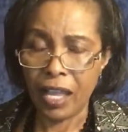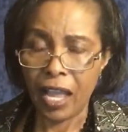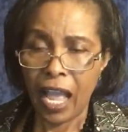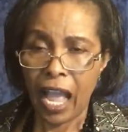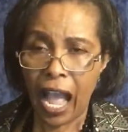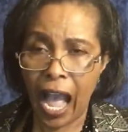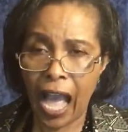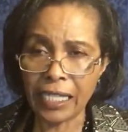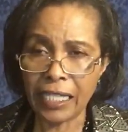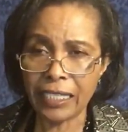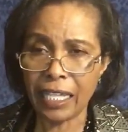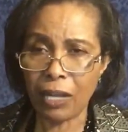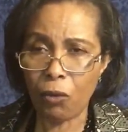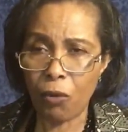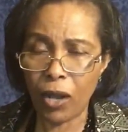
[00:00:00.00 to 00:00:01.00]
and there
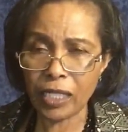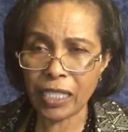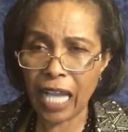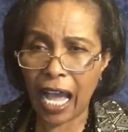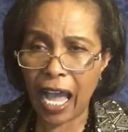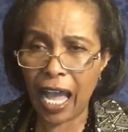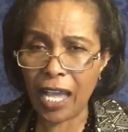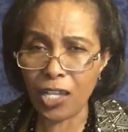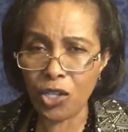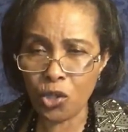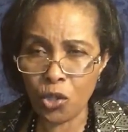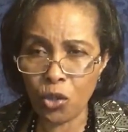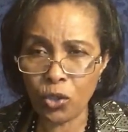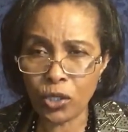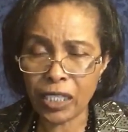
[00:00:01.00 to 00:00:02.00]
was a, a
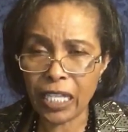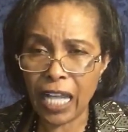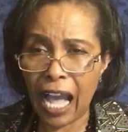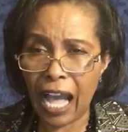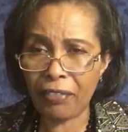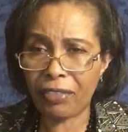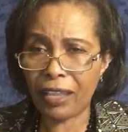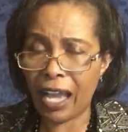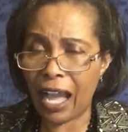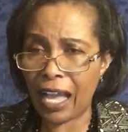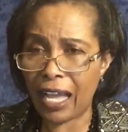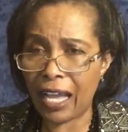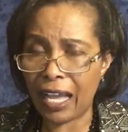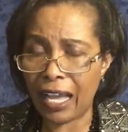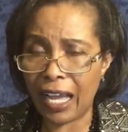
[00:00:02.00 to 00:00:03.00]
huge act, uh,
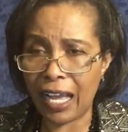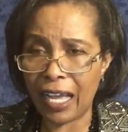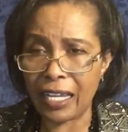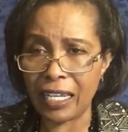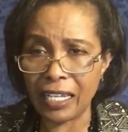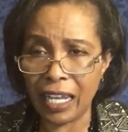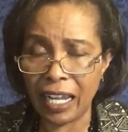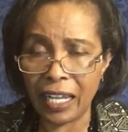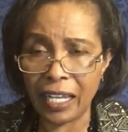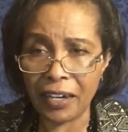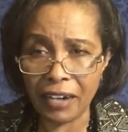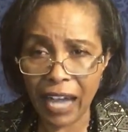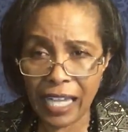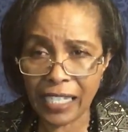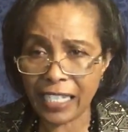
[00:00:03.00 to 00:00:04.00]
uh, uh,
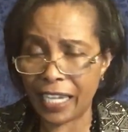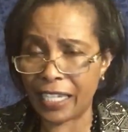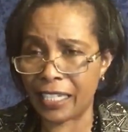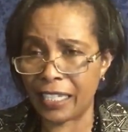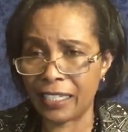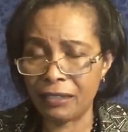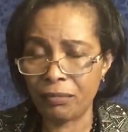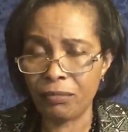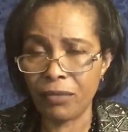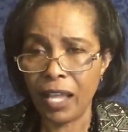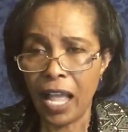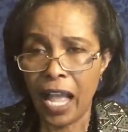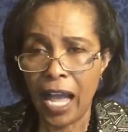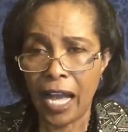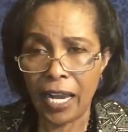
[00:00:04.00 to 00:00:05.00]
lightning,
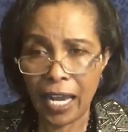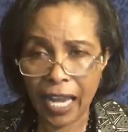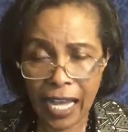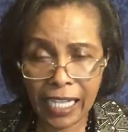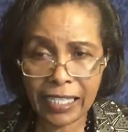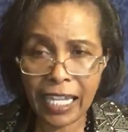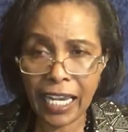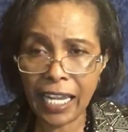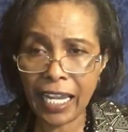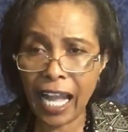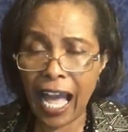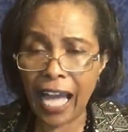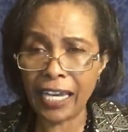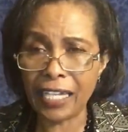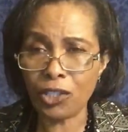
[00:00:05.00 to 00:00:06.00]
lightning, and
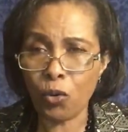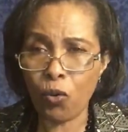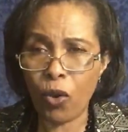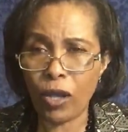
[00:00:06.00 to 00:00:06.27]
it was